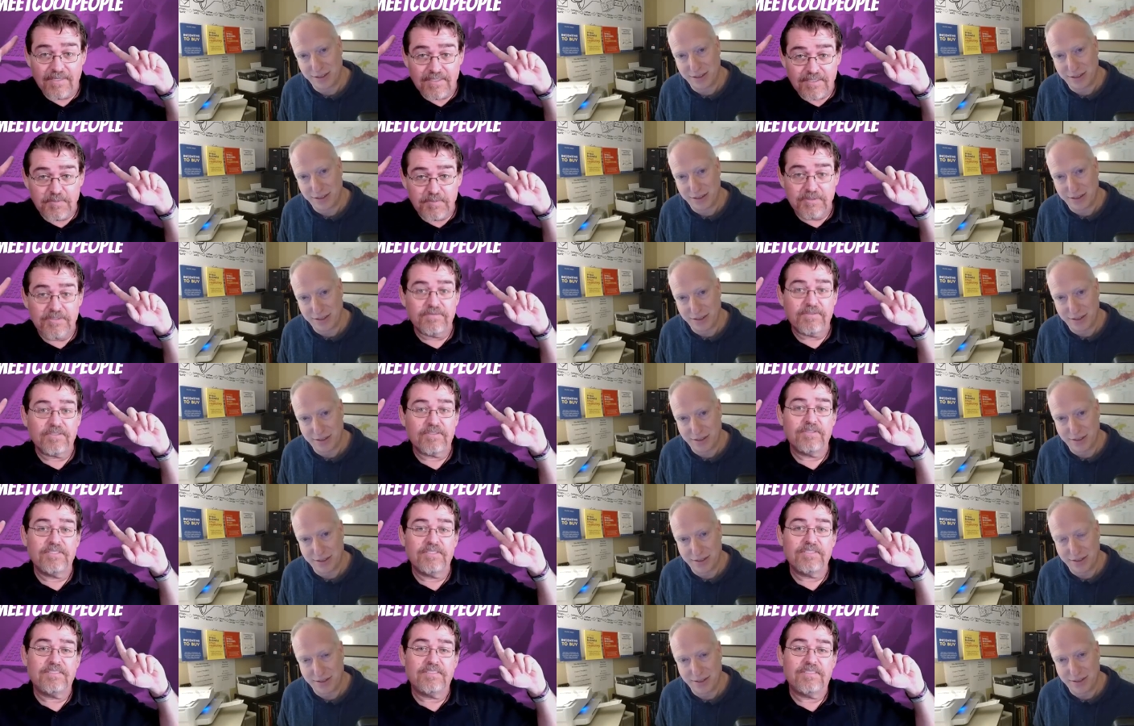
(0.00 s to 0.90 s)
Speaker 1: specific
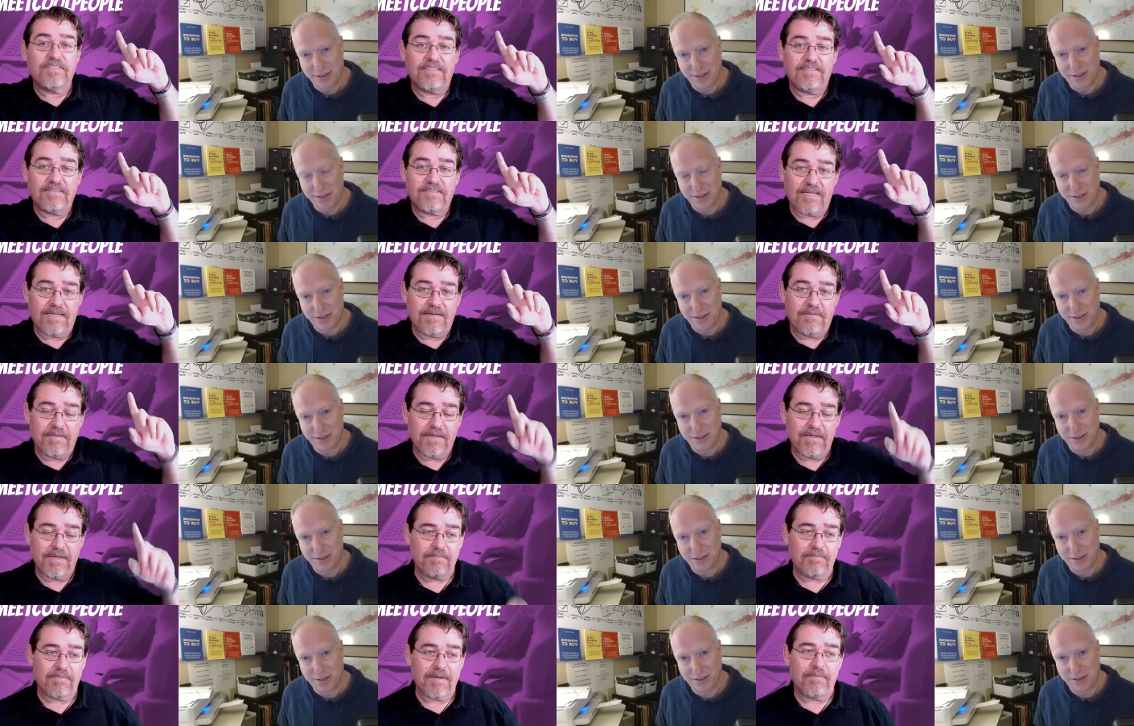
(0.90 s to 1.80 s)
reason. That is kind of my,
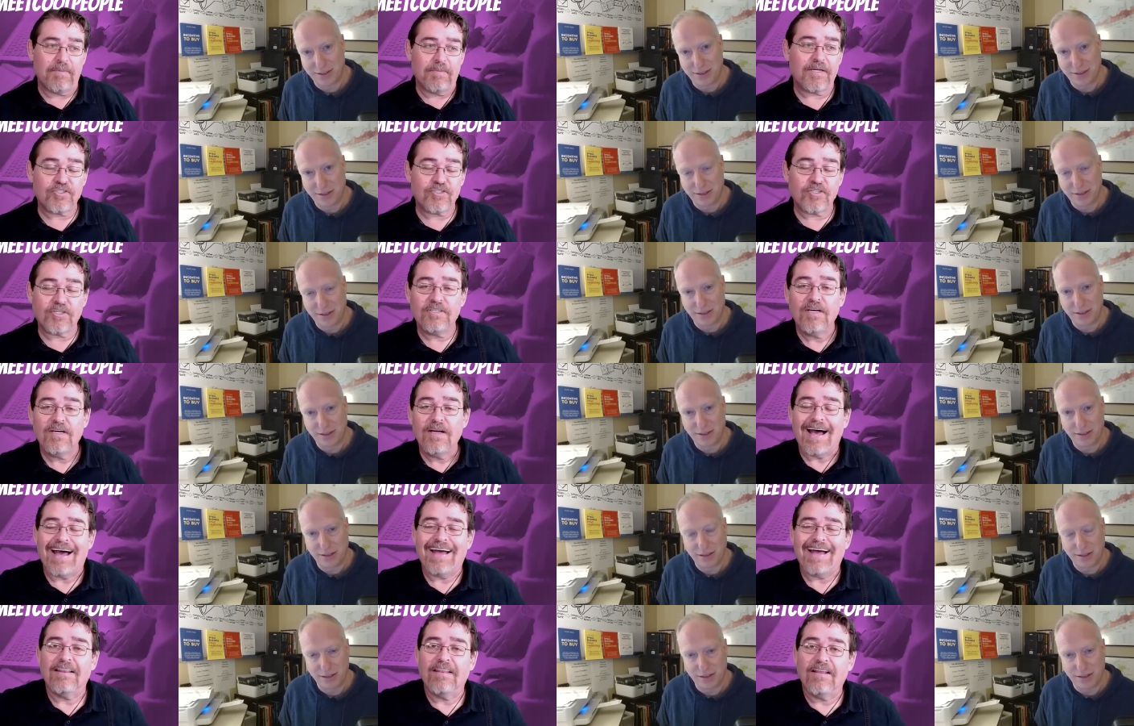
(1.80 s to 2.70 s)
my mantra.
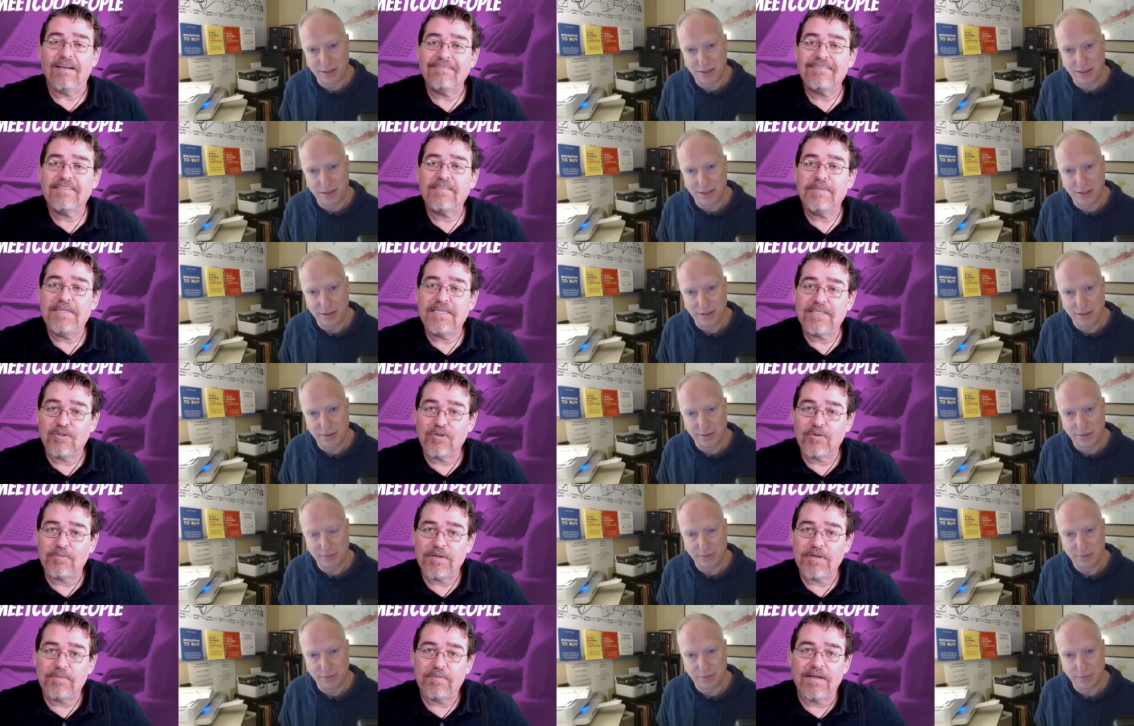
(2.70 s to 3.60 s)
I love to meet cool
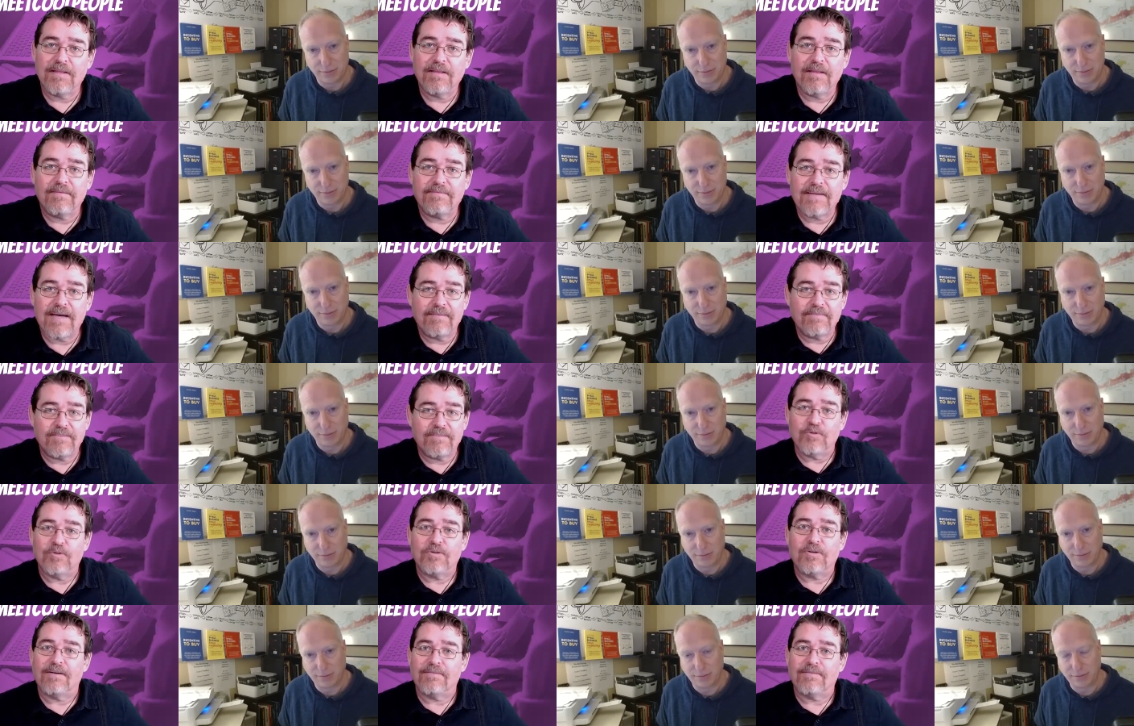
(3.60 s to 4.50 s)
people. I love to have cool
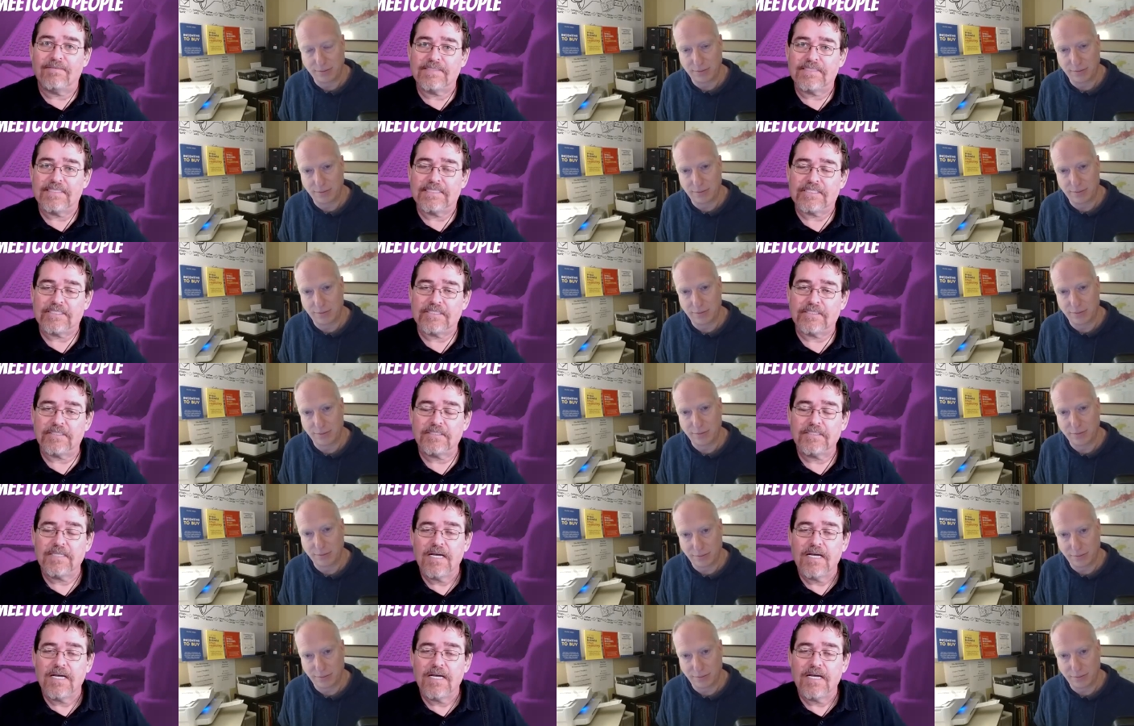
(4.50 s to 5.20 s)
conversations.